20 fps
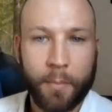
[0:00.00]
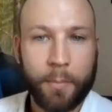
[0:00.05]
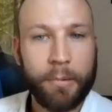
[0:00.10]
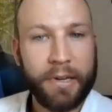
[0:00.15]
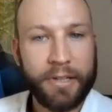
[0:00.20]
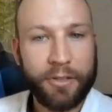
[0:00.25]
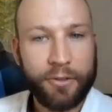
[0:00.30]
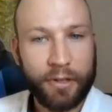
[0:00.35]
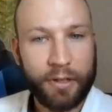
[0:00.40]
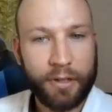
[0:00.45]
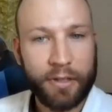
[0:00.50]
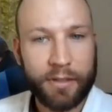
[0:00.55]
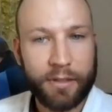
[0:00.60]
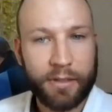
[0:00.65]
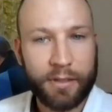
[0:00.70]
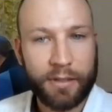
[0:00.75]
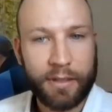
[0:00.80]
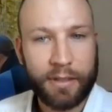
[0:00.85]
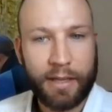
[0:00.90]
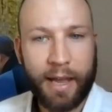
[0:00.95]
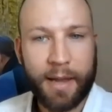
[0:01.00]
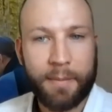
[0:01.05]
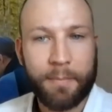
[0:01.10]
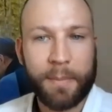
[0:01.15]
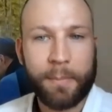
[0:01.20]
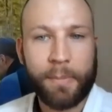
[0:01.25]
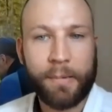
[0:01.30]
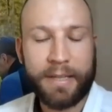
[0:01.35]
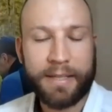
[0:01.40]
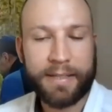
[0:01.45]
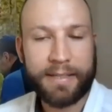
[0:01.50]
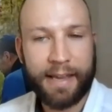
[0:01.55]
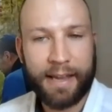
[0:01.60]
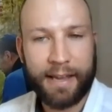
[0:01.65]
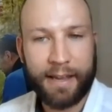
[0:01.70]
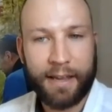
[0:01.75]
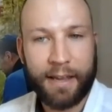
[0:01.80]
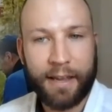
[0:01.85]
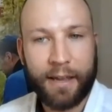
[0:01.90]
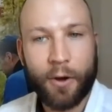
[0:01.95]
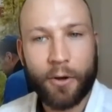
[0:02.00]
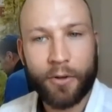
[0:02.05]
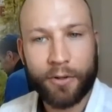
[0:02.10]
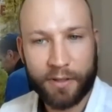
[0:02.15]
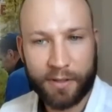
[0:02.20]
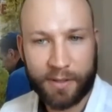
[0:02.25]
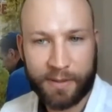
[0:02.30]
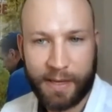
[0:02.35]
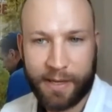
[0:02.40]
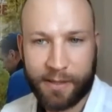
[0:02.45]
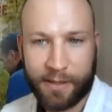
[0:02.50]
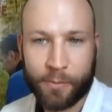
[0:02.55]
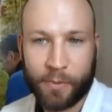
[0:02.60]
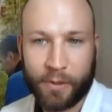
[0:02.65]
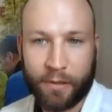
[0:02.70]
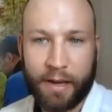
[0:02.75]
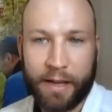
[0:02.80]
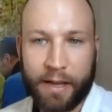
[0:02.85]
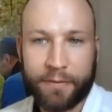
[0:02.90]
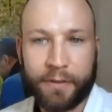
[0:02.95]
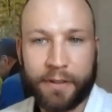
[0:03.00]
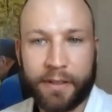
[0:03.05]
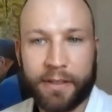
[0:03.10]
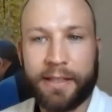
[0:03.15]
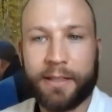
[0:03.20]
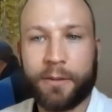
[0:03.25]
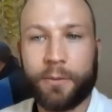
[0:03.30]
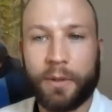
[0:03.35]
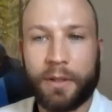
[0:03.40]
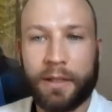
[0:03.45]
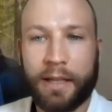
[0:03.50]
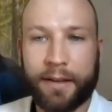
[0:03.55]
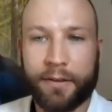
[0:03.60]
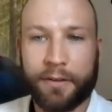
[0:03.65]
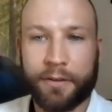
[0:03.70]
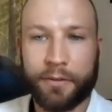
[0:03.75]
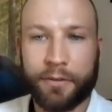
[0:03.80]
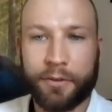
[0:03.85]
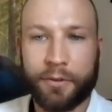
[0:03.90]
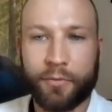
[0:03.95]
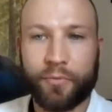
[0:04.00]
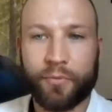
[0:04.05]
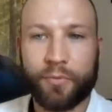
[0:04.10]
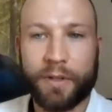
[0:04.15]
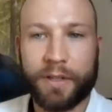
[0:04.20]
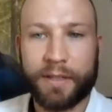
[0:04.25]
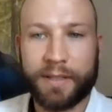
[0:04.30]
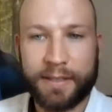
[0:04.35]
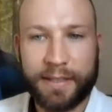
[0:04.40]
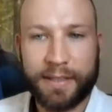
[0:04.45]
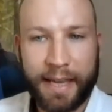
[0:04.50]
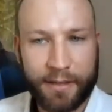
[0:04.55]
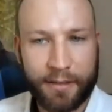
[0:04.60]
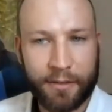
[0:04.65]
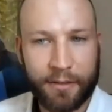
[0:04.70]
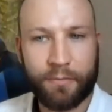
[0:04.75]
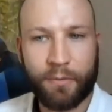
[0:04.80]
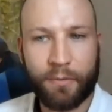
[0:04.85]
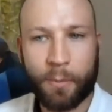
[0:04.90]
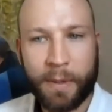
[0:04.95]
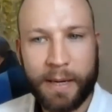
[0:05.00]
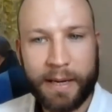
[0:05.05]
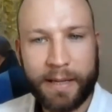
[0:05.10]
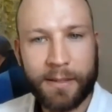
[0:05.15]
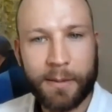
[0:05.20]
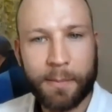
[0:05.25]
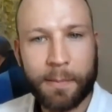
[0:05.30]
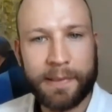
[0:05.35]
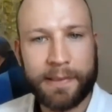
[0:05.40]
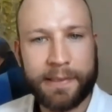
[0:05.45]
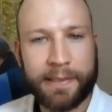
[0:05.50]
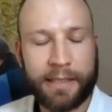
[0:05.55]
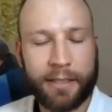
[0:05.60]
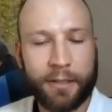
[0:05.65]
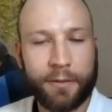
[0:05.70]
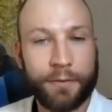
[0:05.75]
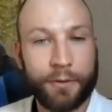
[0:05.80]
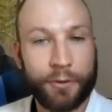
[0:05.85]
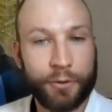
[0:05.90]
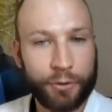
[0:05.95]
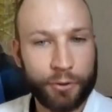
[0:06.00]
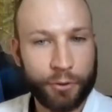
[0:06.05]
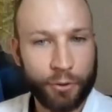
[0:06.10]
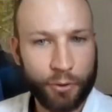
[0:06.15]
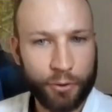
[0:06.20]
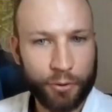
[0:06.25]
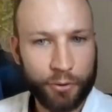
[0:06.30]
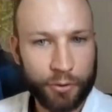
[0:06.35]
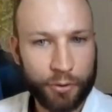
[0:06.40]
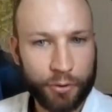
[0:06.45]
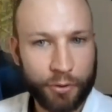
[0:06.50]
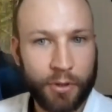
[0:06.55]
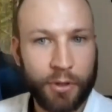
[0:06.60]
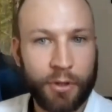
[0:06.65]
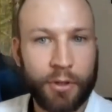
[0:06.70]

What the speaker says: Pre-triggers can be preset on the seismograph, and these will allow you to assess the repeatability of your source,